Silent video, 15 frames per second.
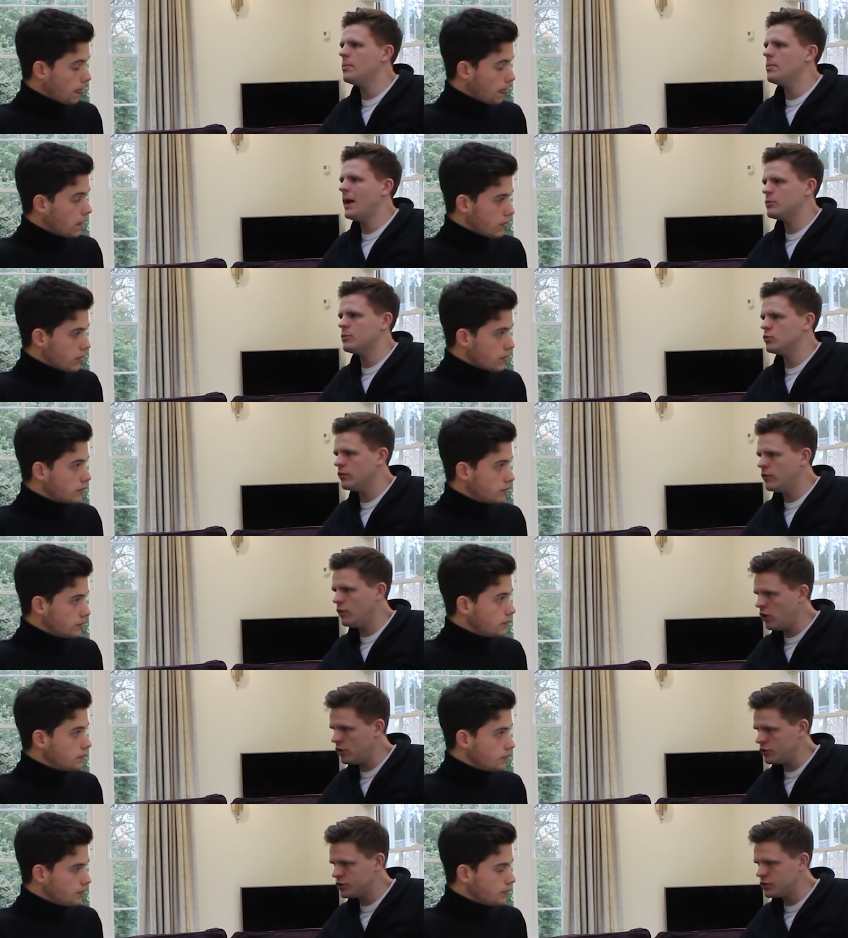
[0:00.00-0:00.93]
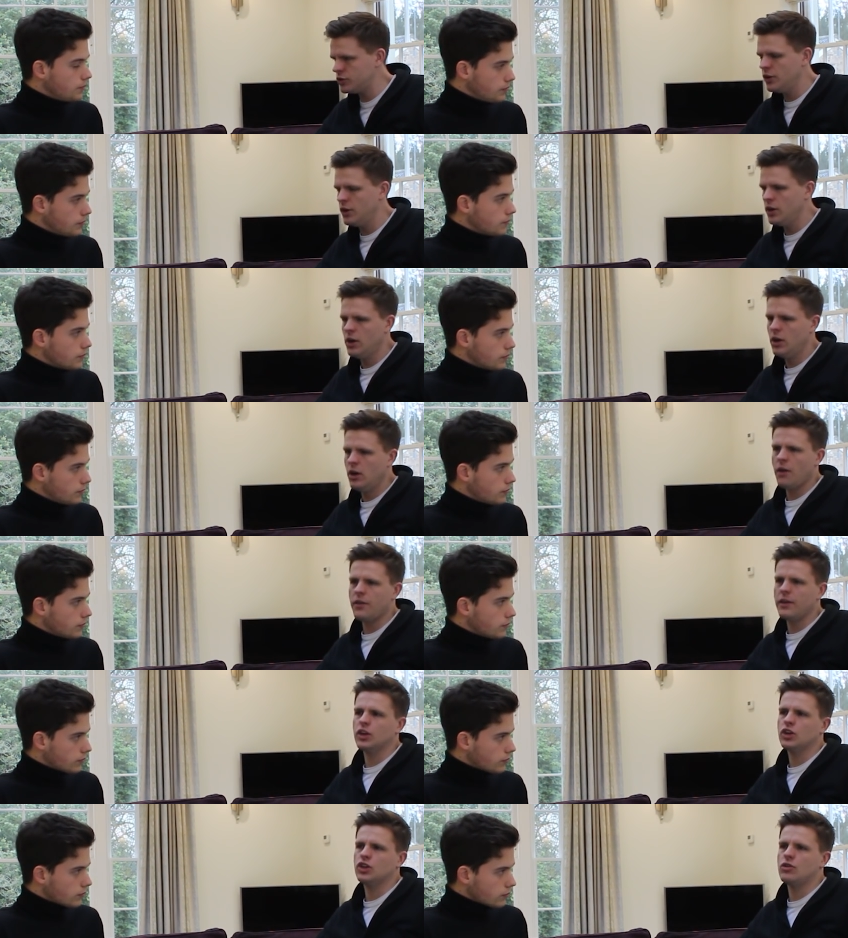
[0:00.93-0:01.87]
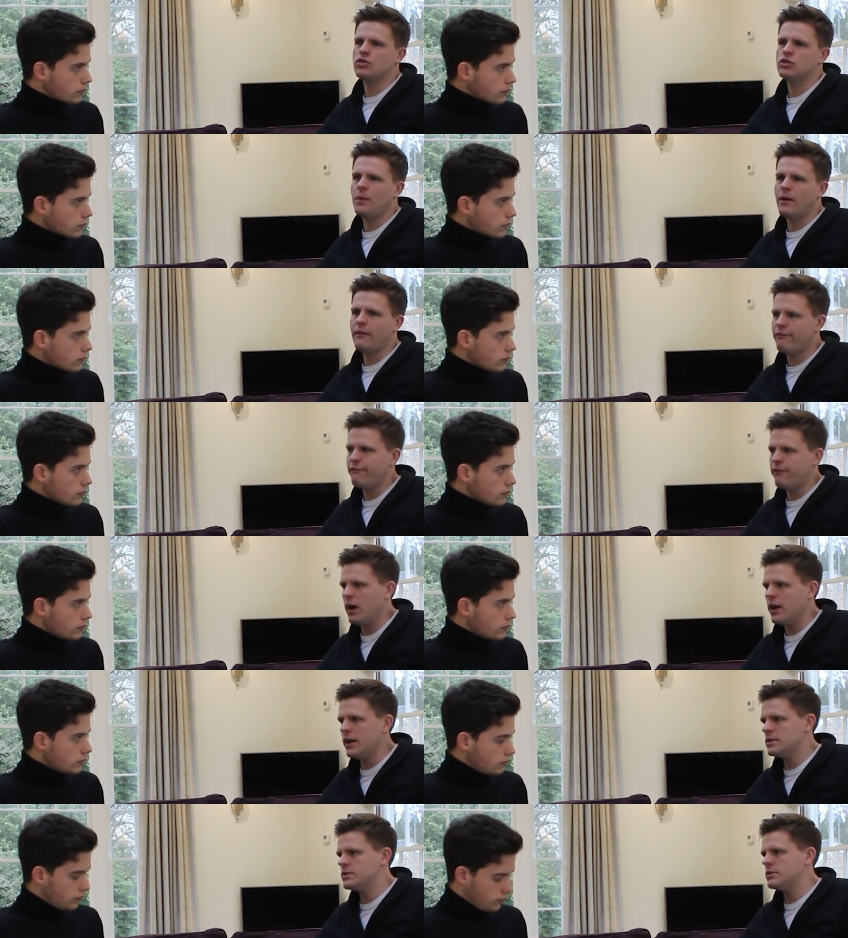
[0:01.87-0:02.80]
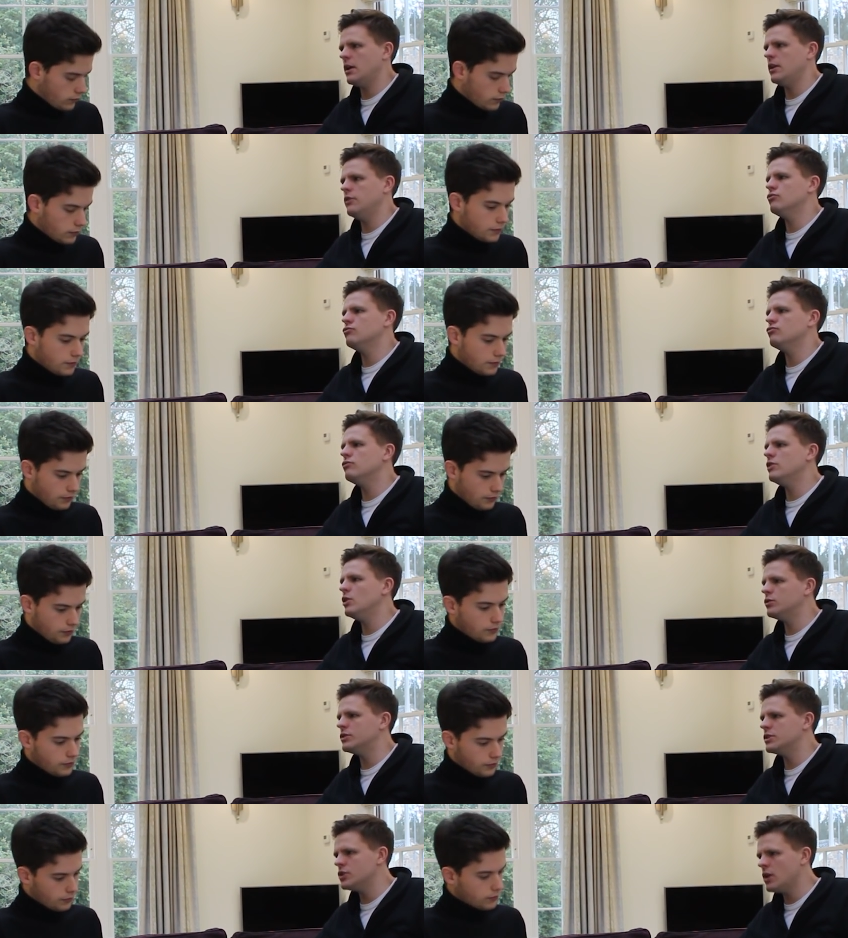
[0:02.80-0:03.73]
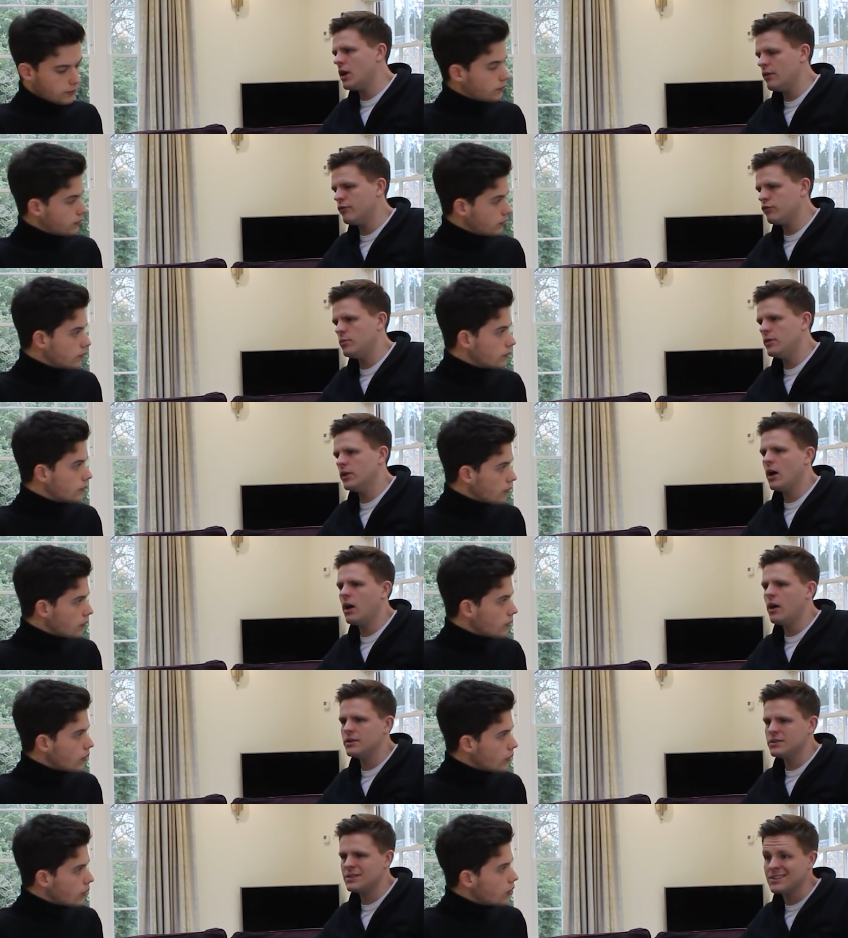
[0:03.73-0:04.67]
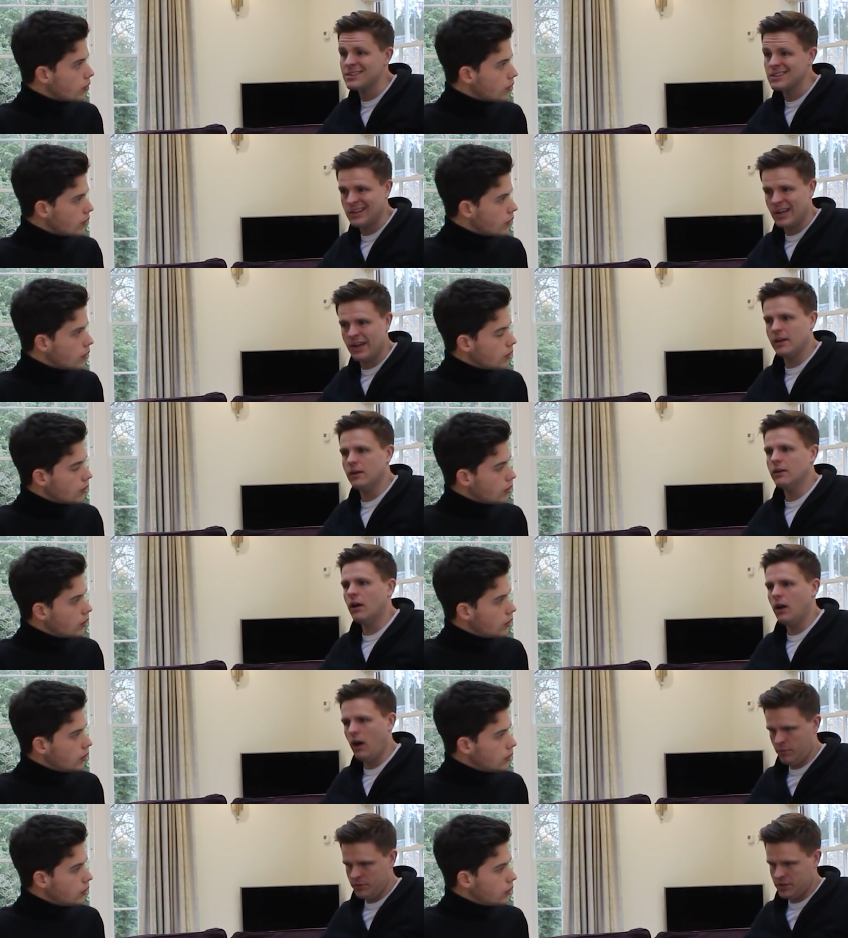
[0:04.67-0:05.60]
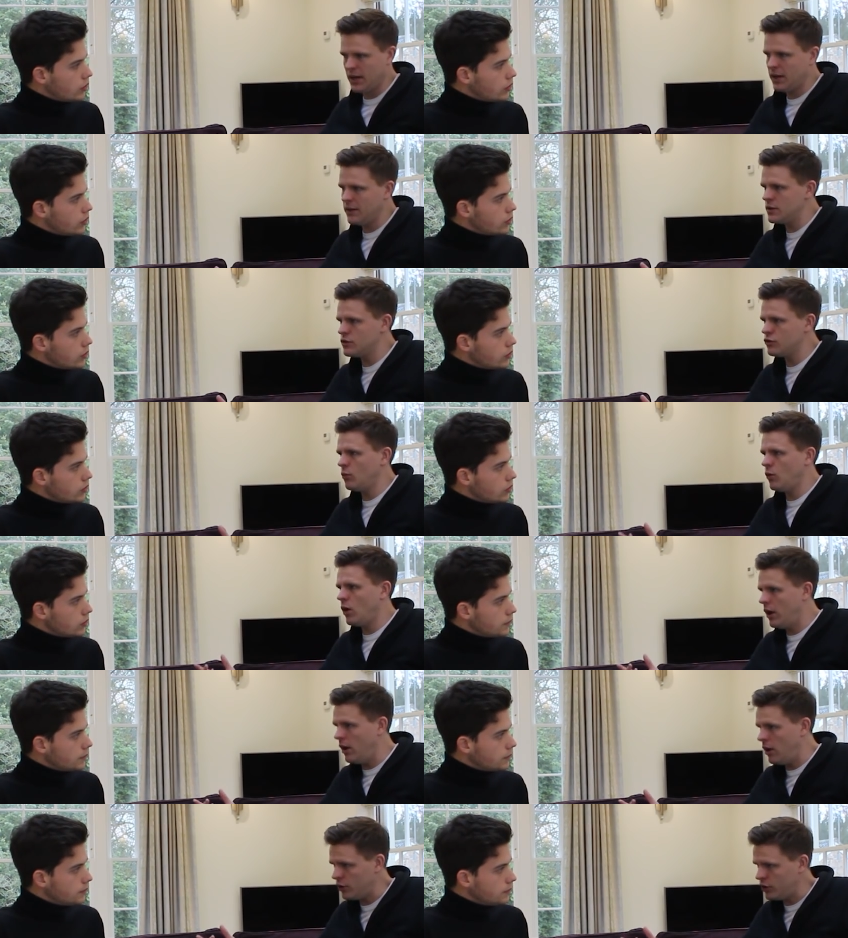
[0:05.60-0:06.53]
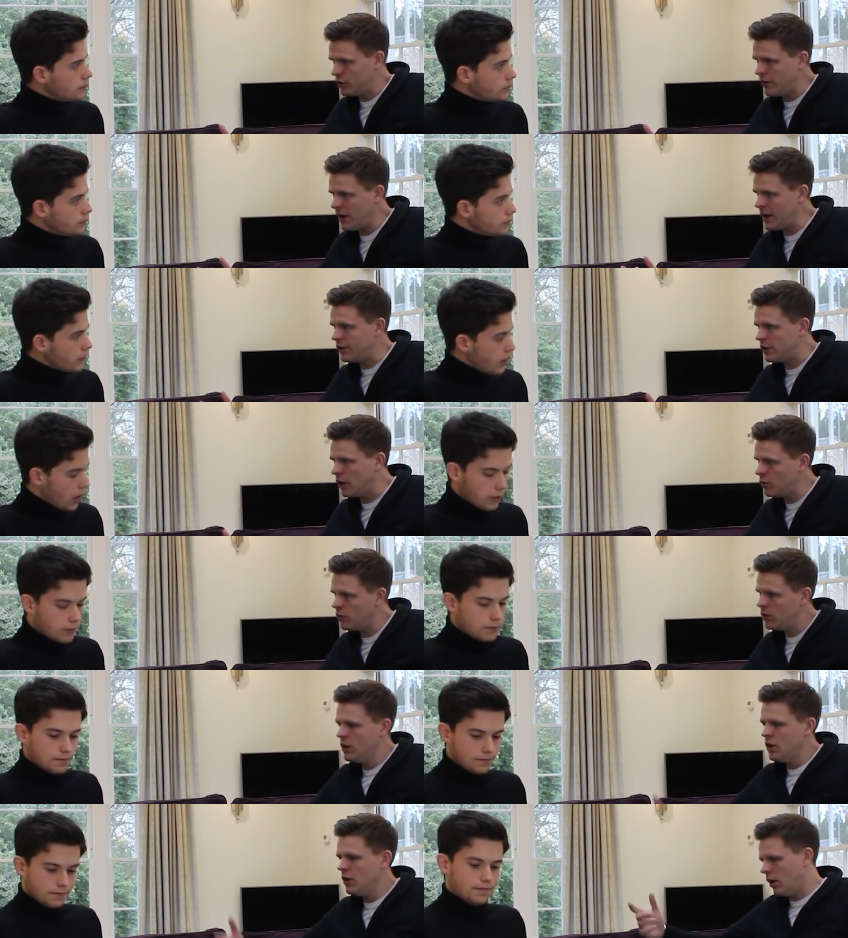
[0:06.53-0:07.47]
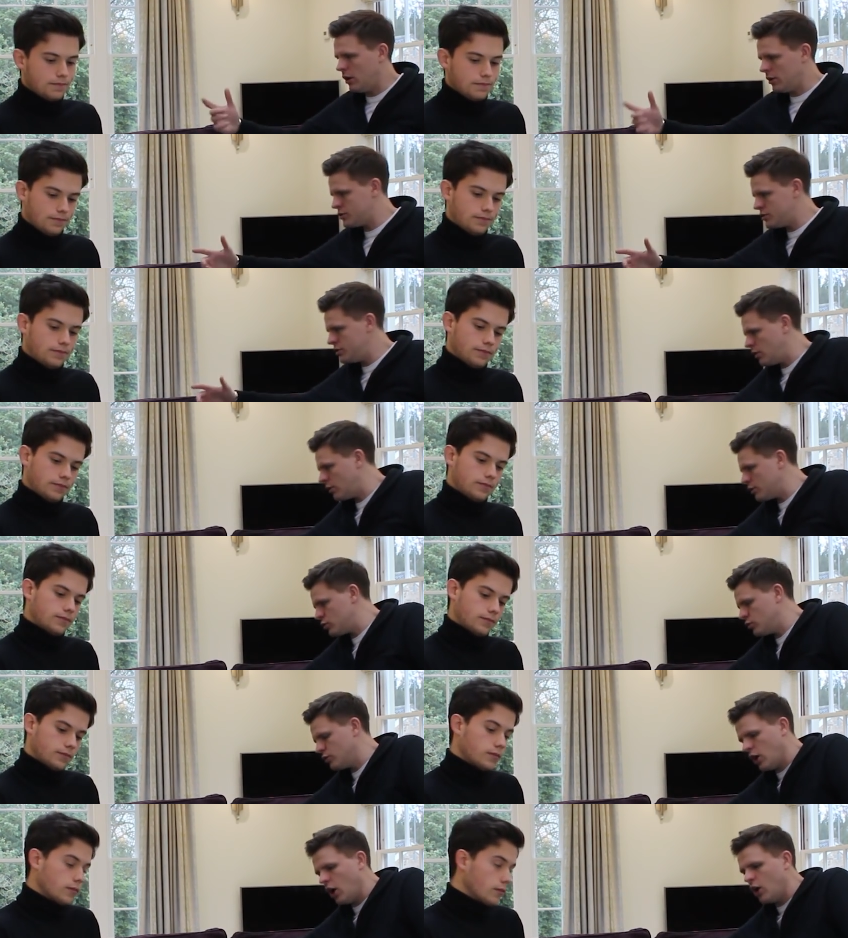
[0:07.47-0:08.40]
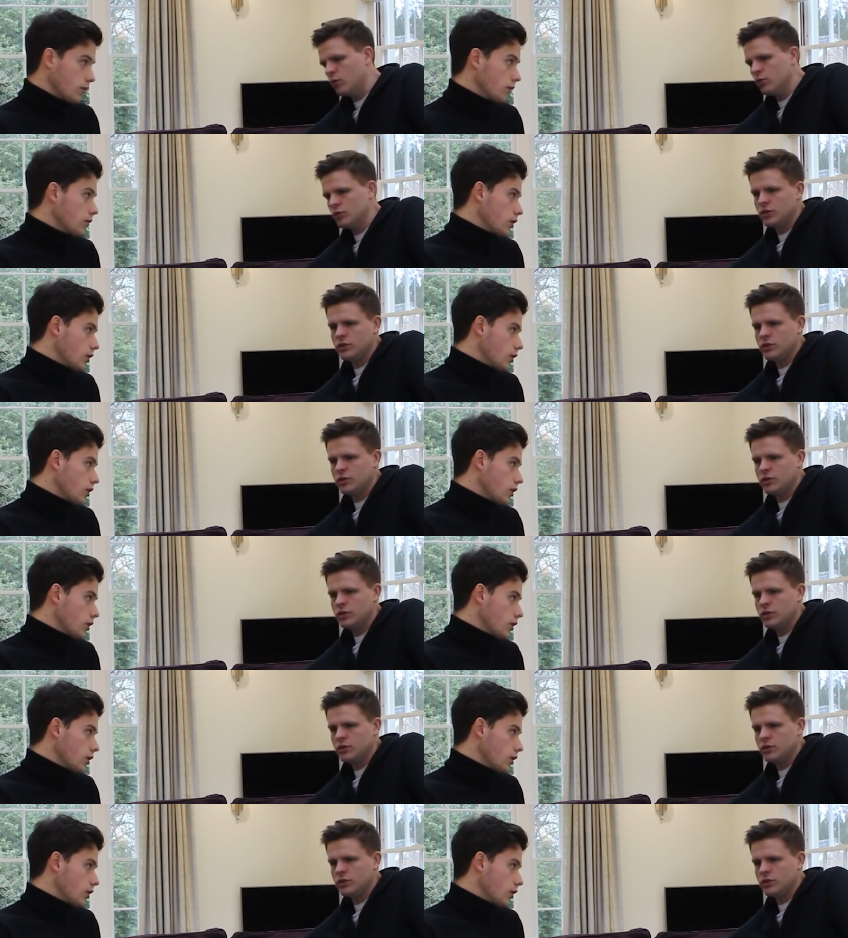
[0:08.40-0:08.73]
Speaker 1: we perhaps would have lost. I think it shows a bit of fight and real desire from the guys. As I say, I've taken this from what I heard on the radio. Yeah. I saw the goals